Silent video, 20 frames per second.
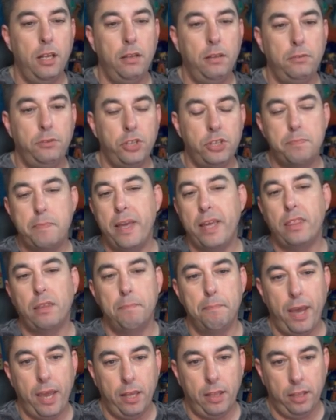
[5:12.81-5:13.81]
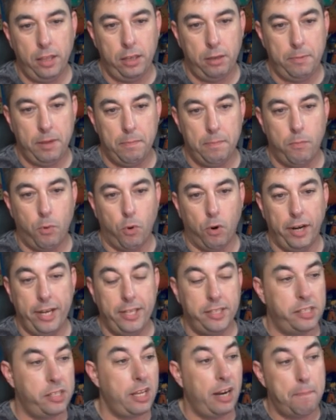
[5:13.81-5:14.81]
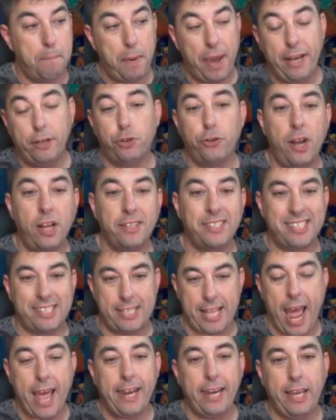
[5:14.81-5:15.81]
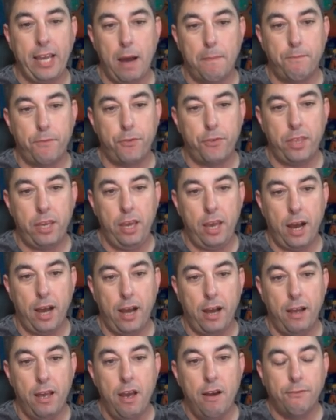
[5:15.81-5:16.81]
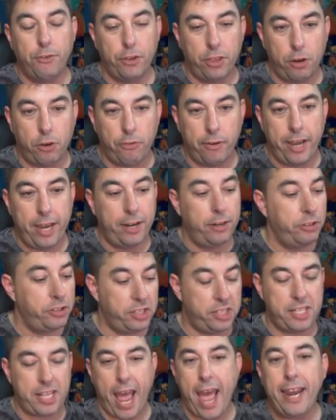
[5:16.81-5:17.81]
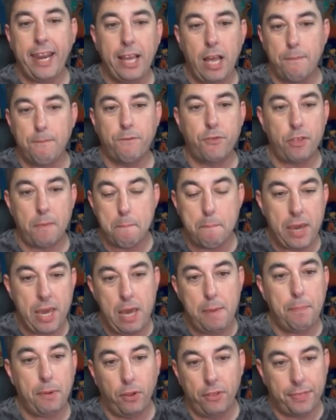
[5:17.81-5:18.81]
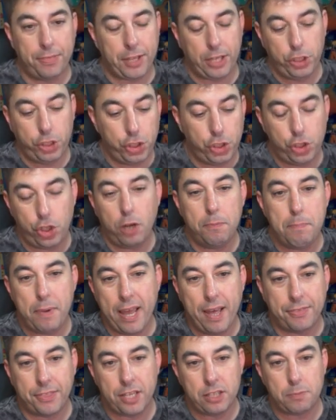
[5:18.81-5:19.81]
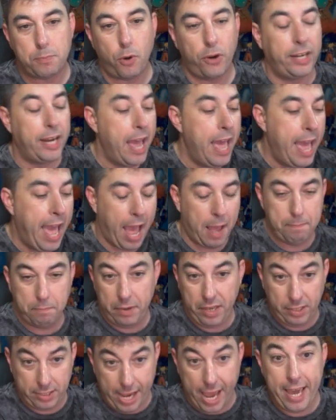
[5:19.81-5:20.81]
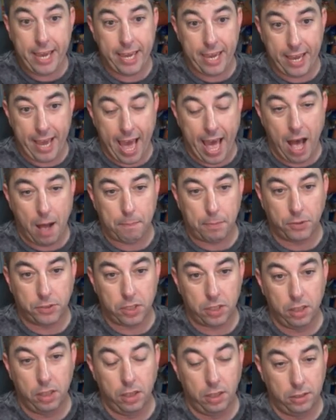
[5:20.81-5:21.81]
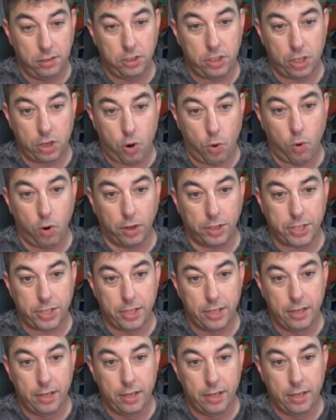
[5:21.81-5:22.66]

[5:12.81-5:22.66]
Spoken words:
Just make them pay a little bit more. Instead of Patreon standing up for the creators, standing up for the people that they should be at this point, and be taking Apple to court.